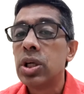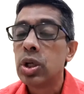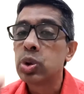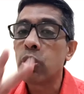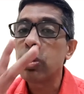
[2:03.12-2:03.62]

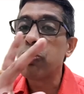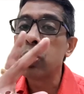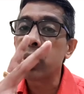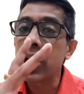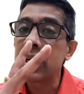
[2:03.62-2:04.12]
So if you
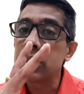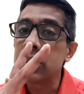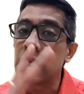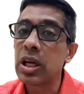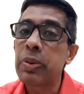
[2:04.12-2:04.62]
look at
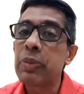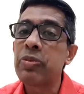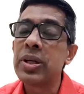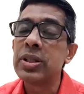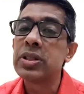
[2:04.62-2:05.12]
general
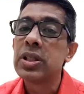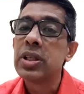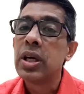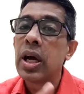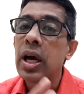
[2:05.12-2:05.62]
prevalence
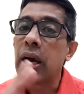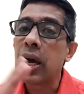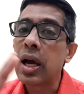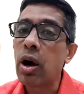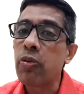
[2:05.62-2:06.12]

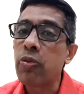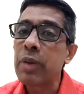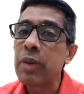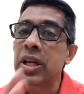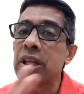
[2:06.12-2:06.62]
of
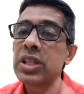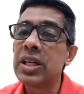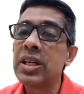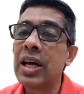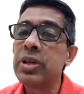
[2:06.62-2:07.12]
hypertension
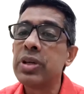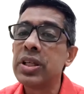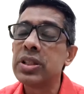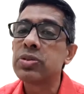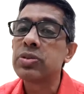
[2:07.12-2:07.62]
and
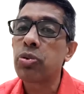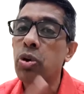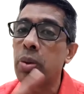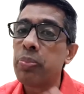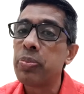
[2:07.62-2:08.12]
diabetes
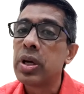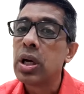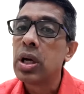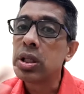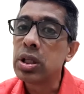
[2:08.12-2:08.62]
from
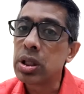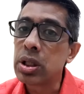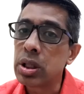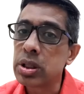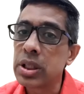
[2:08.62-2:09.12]

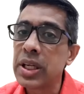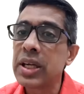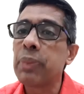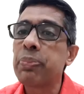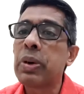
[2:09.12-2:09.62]
the
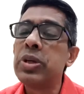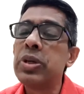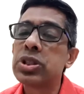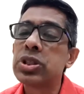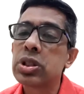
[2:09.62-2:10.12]
data
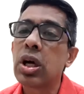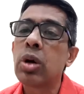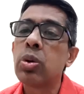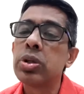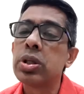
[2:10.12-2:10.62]
published
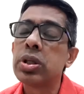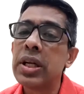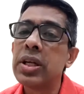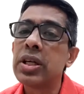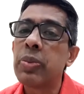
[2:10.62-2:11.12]
around
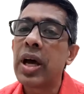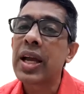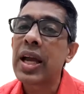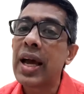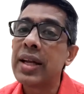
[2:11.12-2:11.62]
10 years
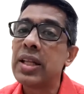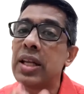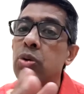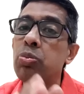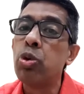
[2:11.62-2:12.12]
back, and
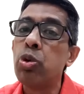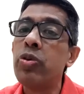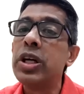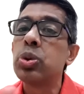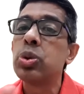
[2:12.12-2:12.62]
then you move
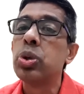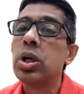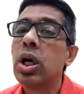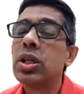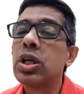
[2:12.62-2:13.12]
into
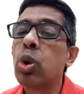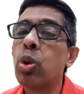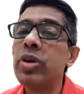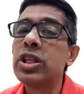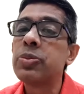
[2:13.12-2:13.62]
the
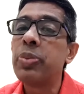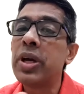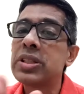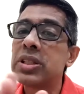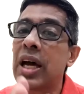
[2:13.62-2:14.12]
COVID
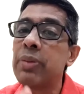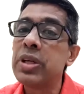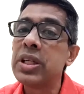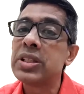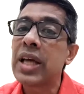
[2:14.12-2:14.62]
space,
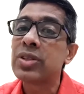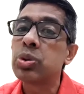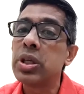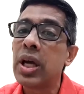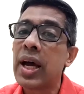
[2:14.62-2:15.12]
diabetes
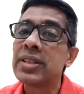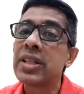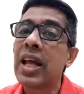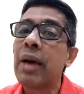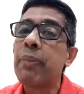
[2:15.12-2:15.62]
actually has
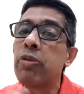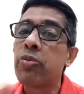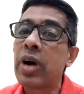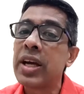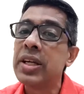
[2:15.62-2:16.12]
an
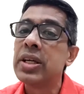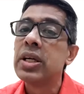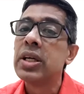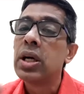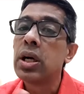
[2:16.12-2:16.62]
amplified,
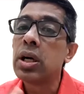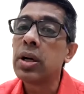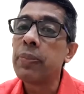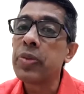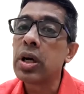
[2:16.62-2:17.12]

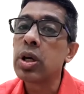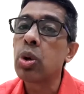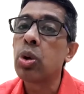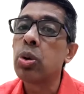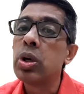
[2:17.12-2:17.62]

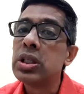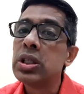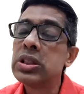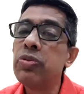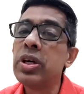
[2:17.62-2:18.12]

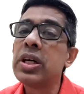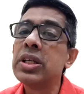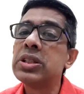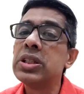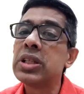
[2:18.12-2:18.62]
severe
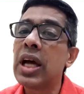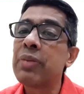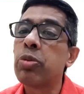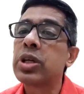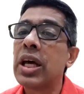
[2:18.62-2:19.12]
disease and
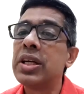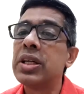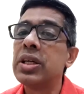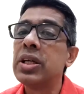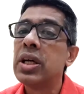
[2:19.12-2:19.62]

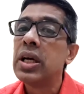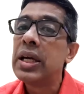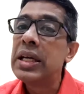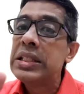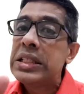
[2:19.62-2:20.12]
mortality
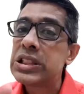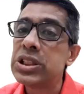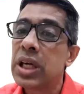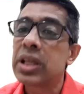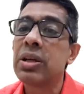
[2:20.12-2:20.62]
in
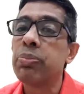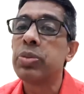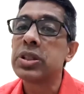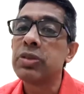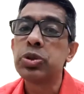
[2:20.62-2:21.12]
sheer
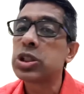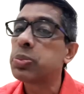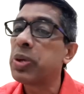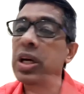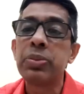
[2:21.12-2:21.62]
numbers. If you just
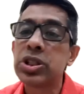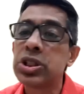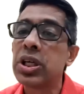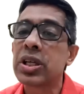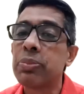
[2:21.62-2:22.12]
pick up the
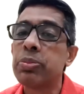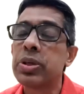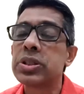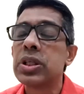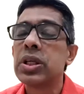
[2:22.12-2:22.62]
sheer
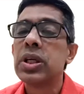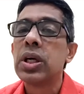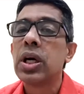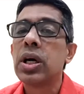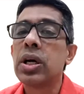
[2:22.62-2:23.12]
numbers,
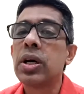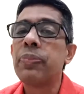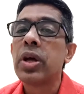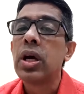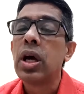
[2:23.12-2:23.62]

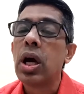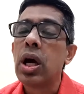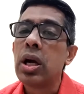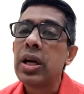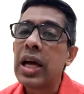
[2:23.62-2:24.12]

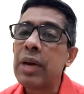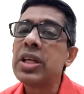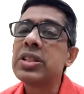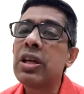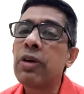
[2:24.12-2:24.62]

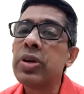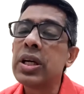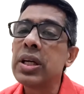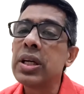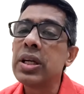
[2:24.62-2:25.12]
diabetes
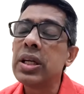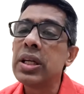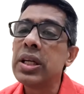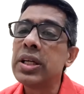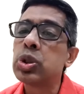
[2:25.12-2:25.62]
definitely
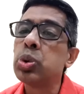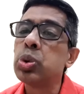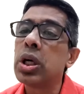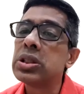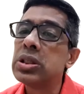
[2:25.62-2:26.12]
leads to
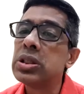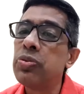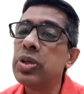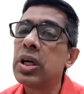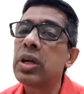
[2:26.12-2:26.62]
a
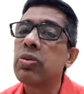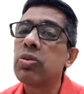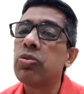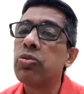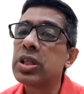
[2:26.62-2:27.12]
severe
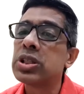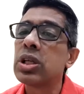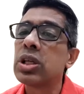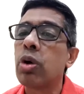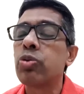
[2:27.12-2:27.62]

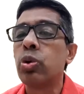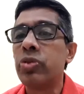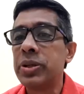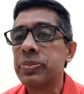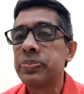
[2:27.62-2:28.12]
version of COVID.